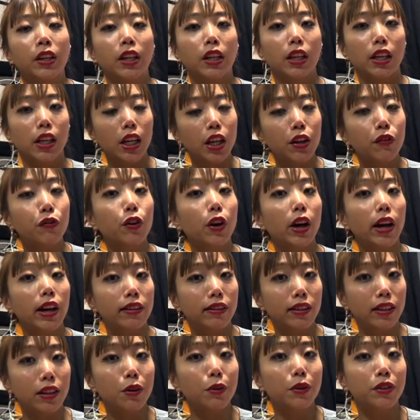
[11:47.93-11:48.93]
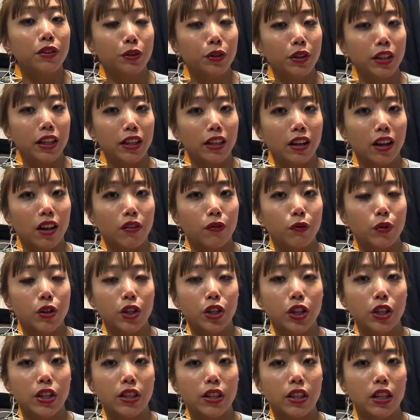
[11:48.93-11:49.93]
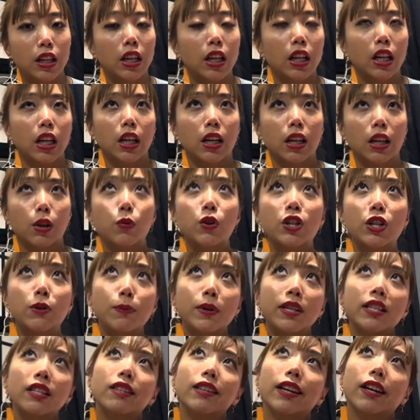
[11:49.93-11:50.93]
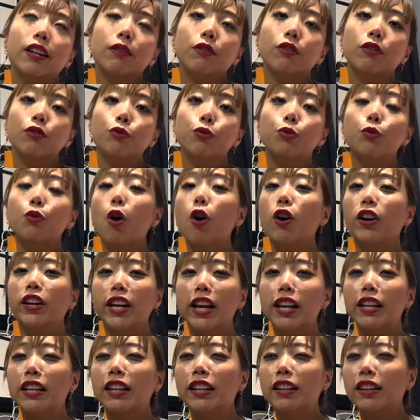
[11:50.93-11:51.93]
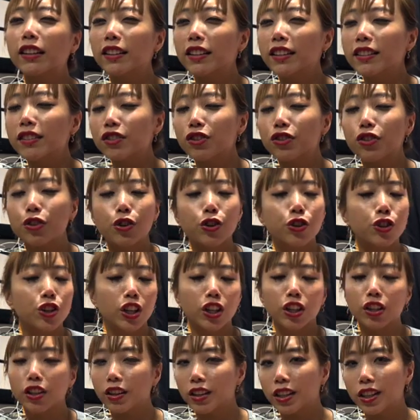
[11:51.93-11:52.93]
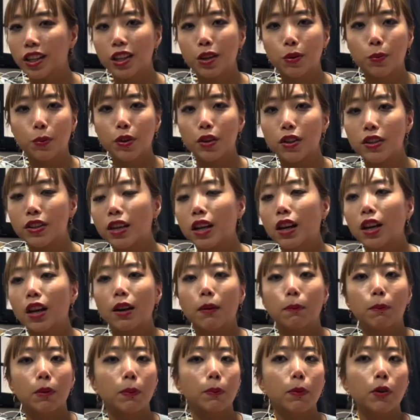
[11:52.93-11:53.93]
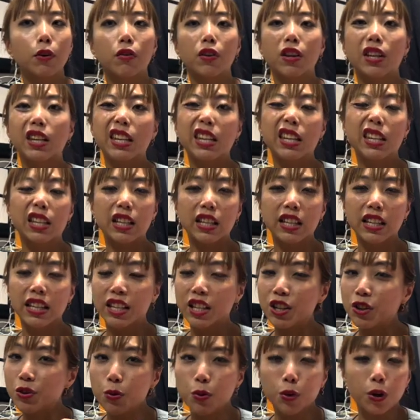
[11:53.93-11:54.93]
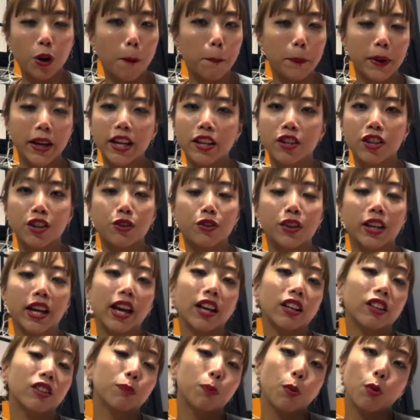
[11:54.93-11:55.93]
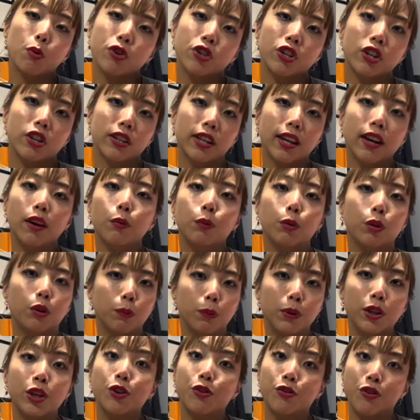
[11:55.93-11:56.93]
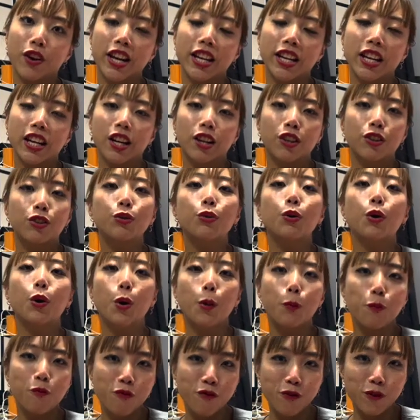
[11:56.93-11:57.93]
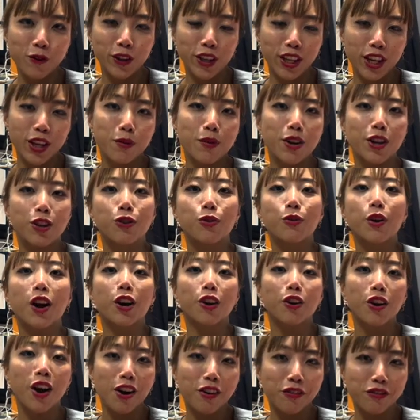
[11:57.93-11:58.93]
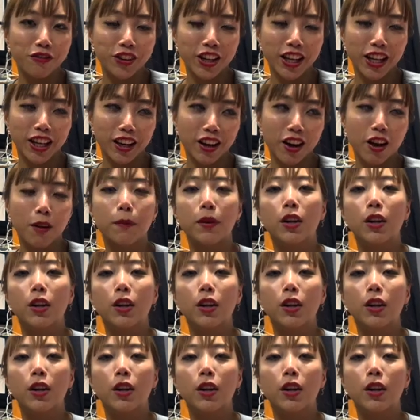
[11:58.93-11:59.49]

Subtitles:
if your SEO is good enough, which means that through organically searching the keywords, people really know your page and you get exposure, that would be great. So hopefully when you are crafting up